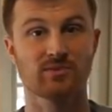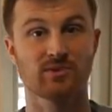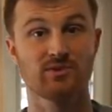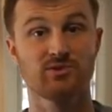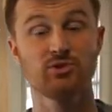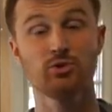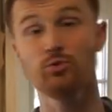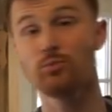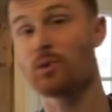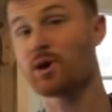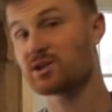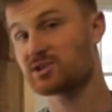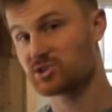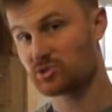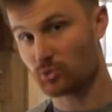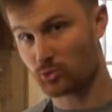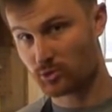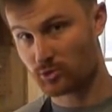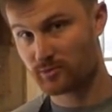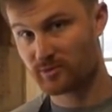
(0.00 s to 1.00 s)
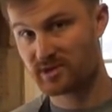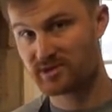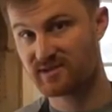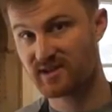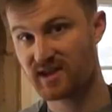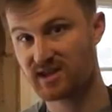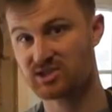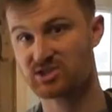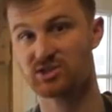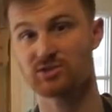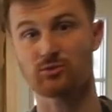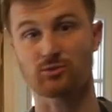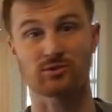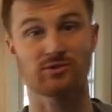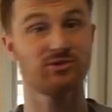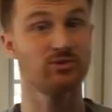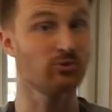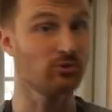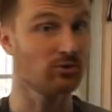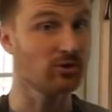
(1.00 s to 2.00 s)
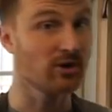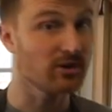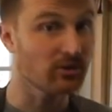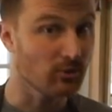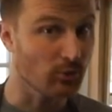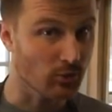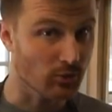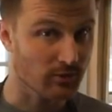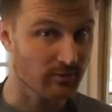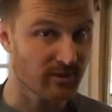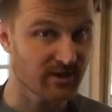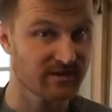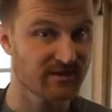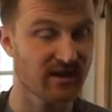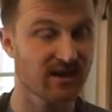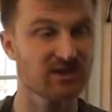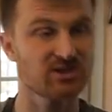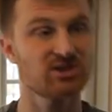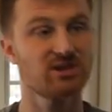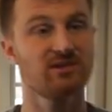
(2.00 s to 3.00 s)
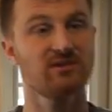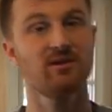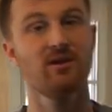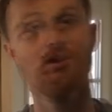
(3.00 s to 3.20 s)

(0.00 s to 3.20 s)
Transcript: too much ornamentation or too little ornamentation,